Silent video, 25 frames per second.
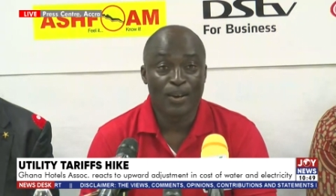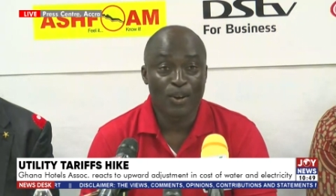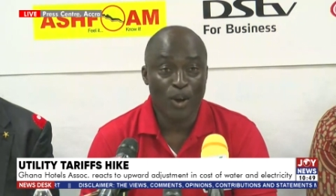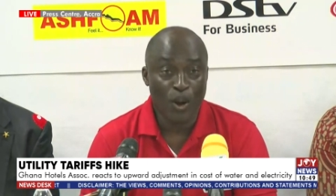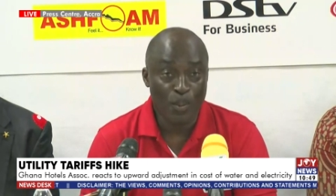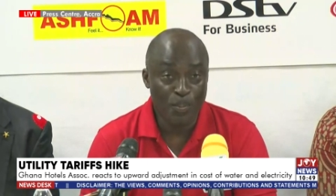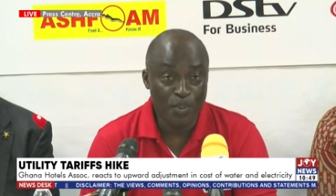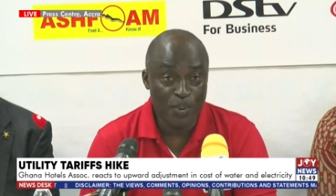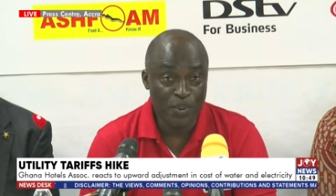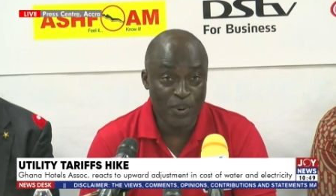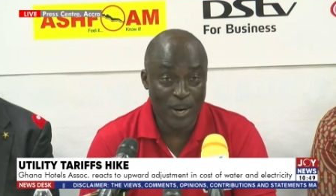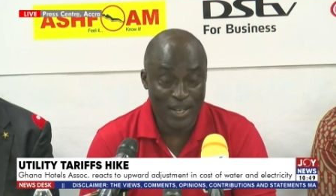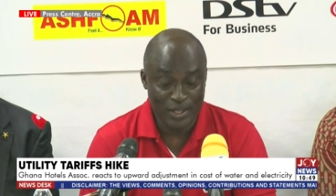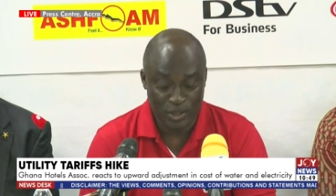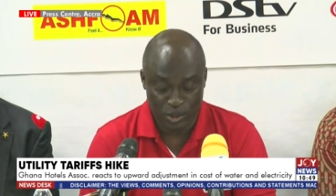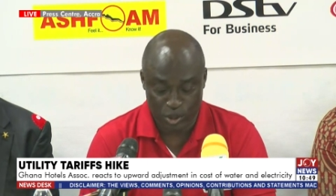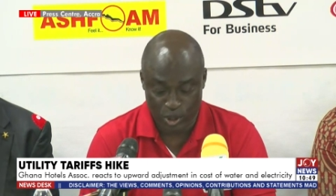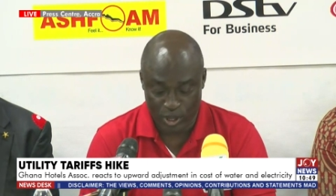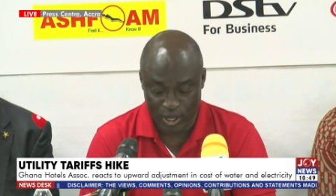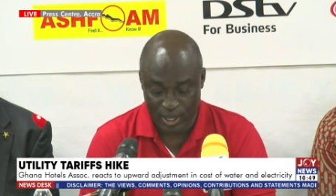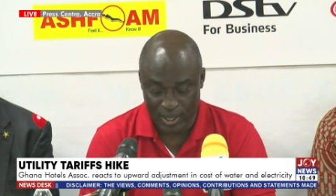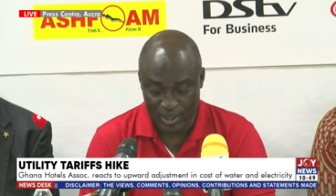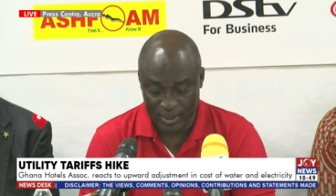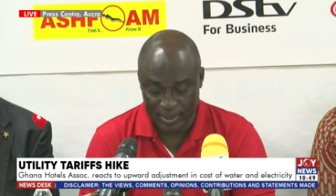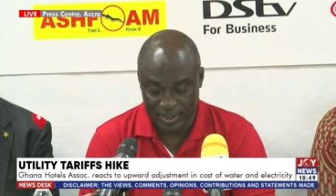copyright
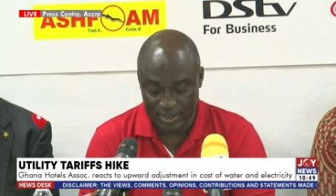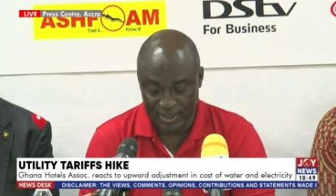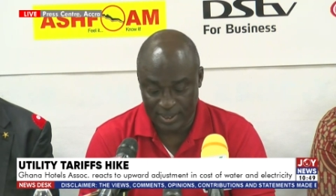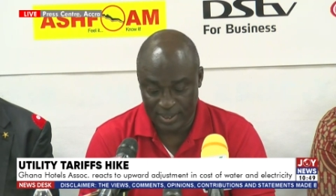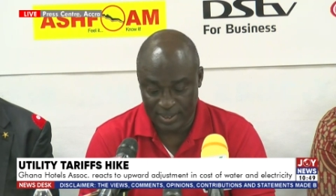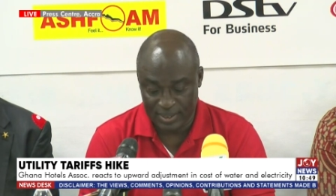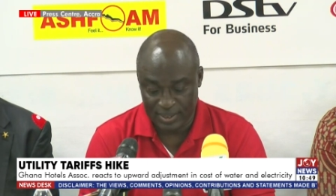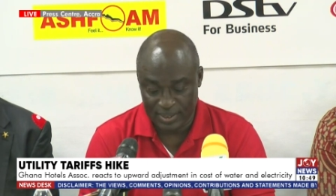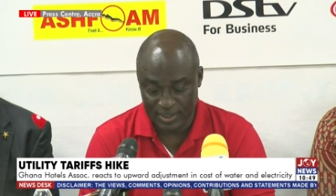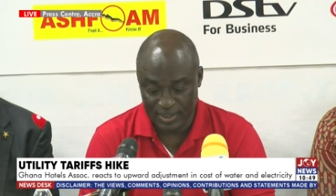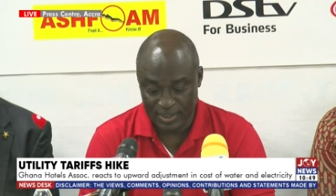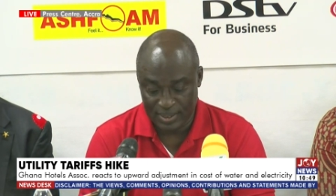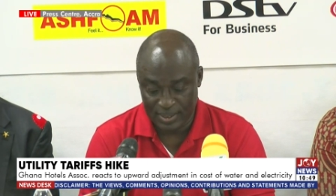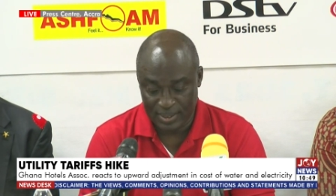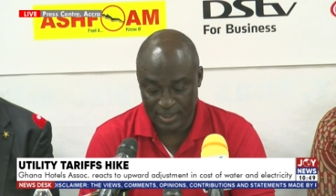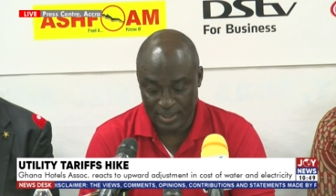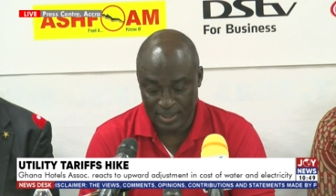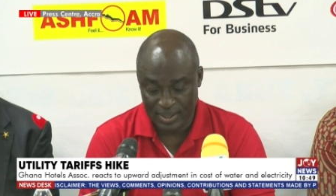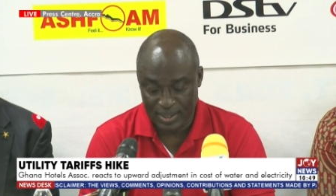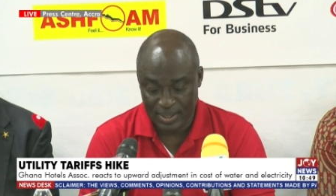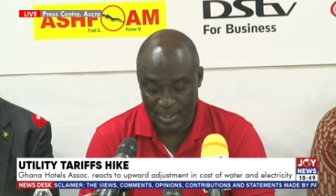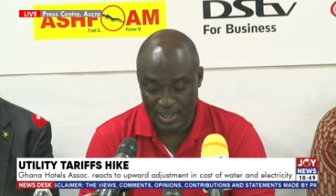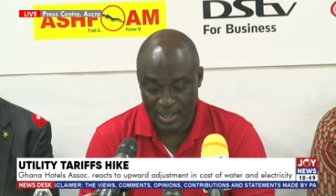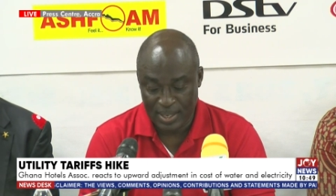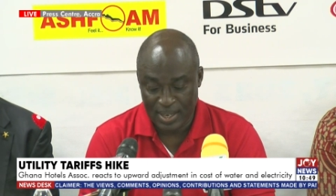royalty,
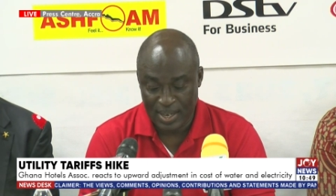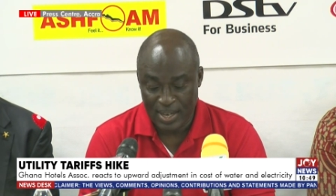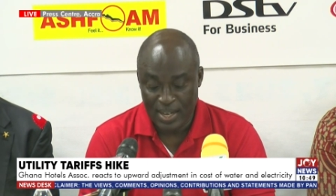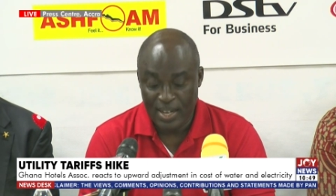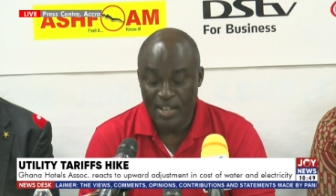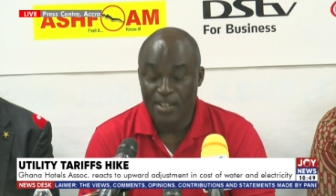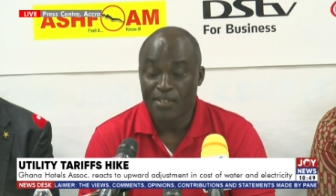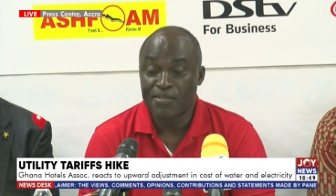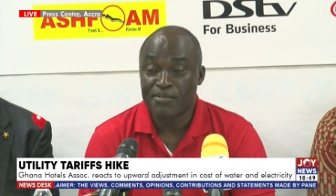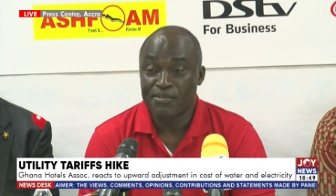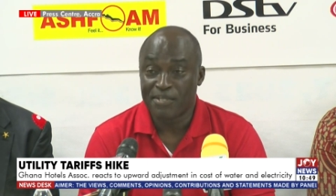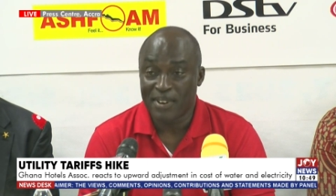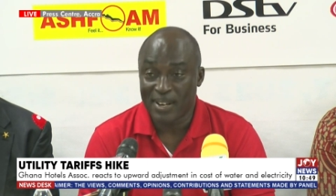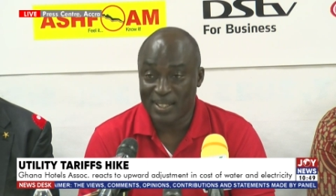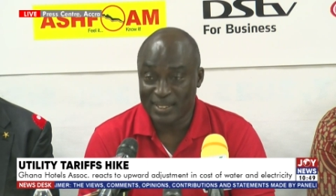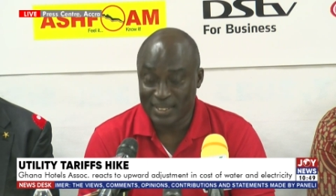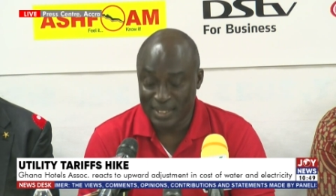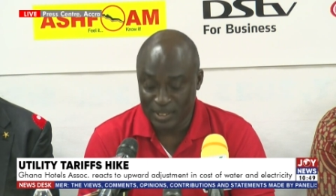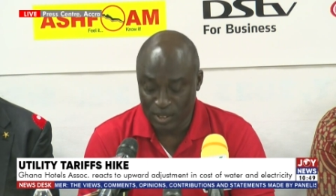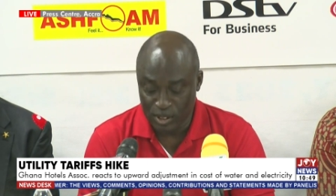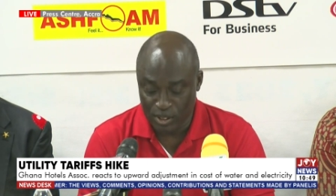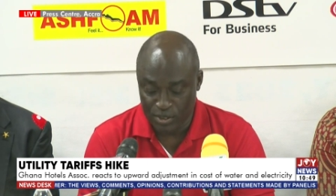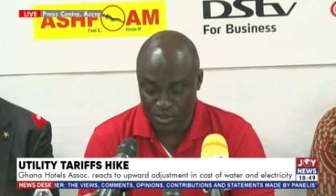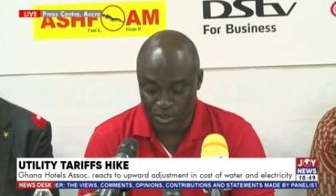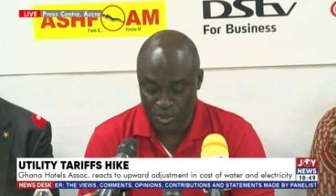
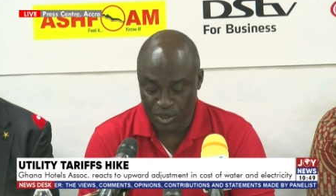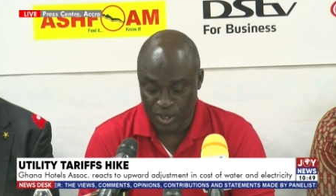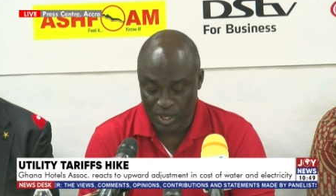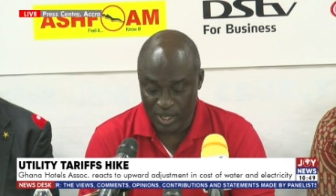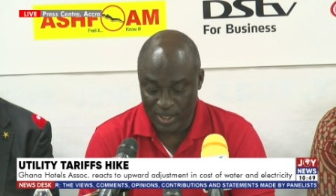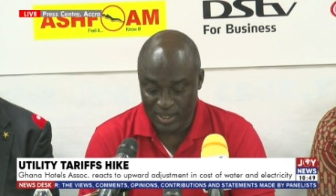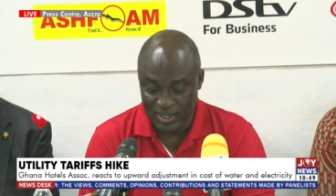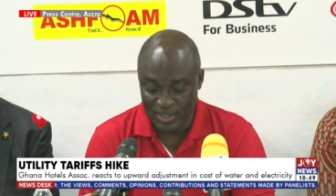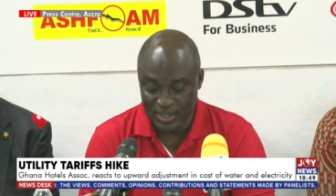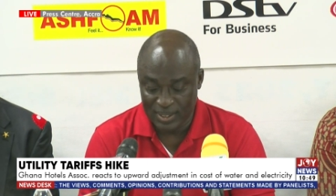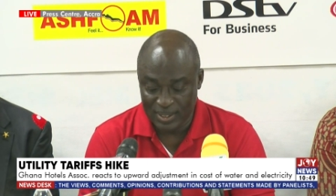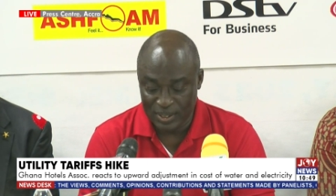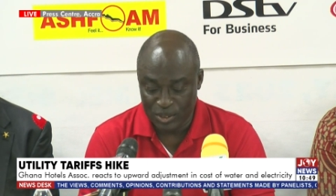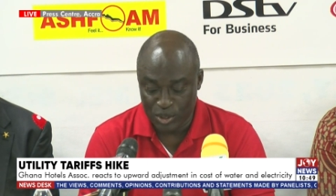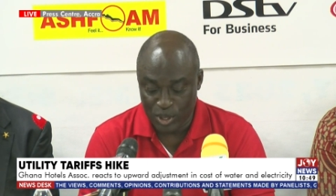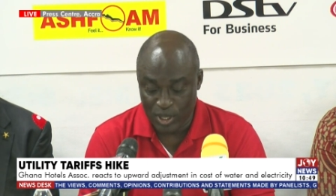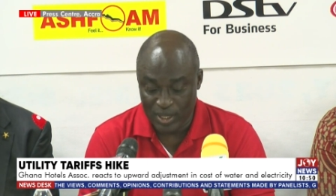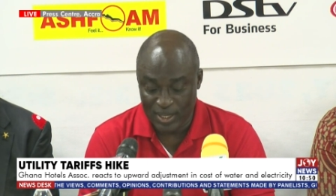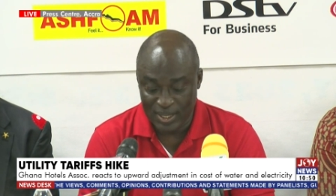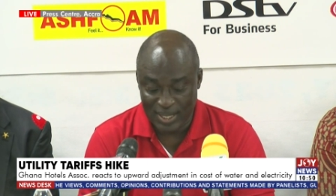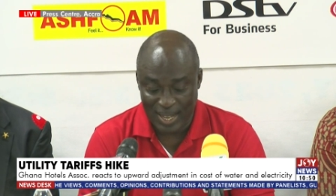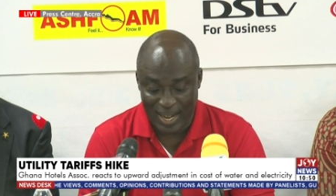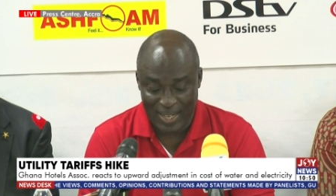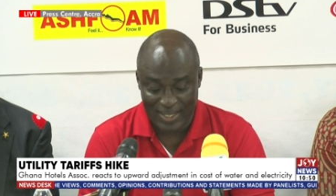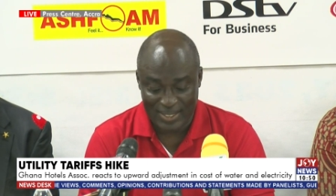funding of trading
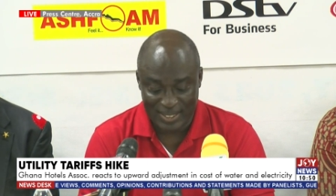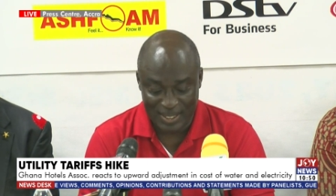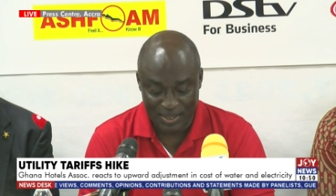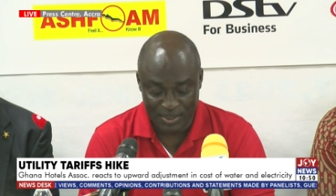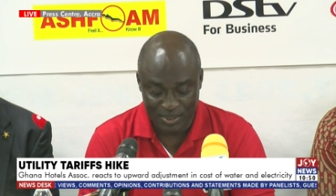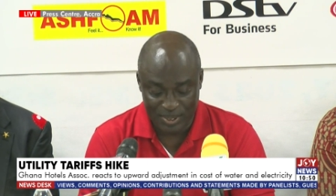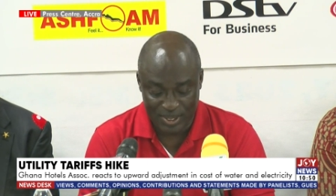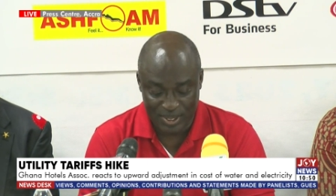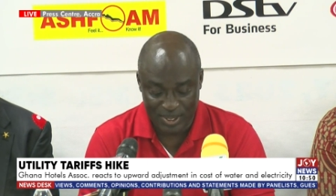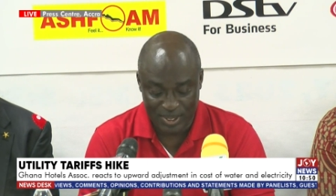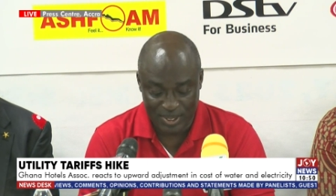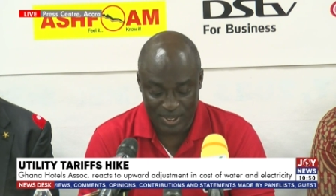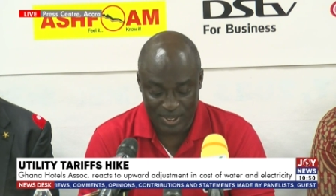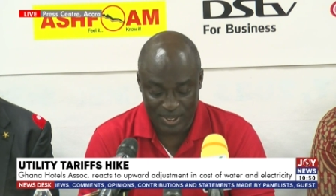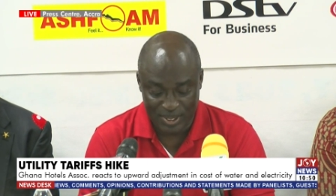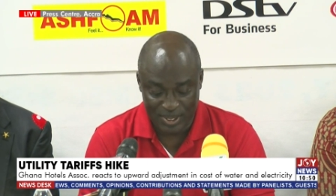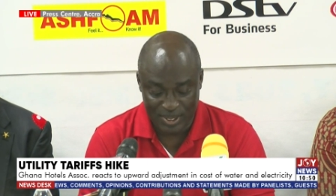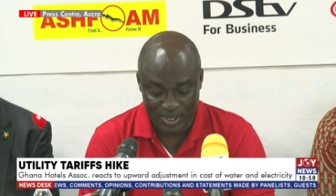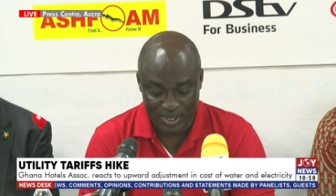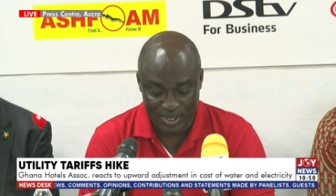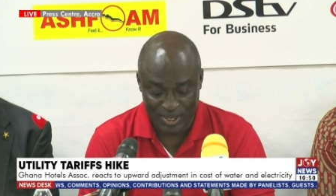activities,